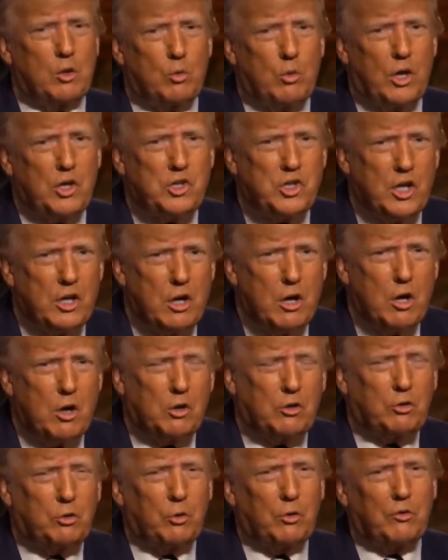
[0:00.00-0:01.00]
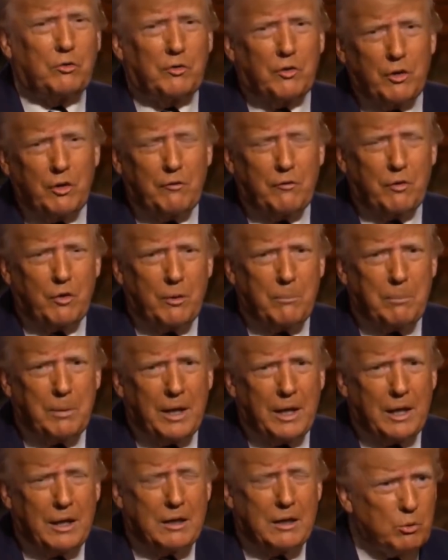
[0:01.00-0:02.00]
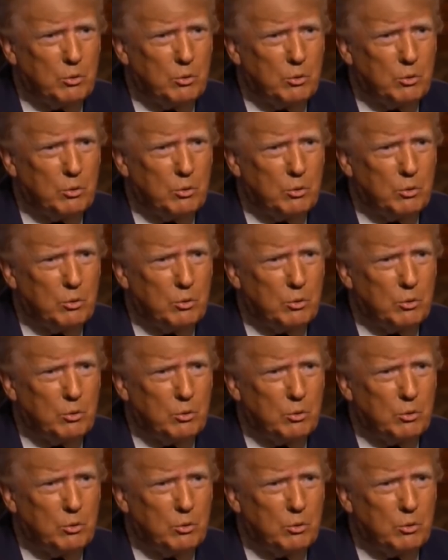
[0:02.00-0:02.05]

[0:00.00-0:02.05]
The Russian hoax was very, very bad.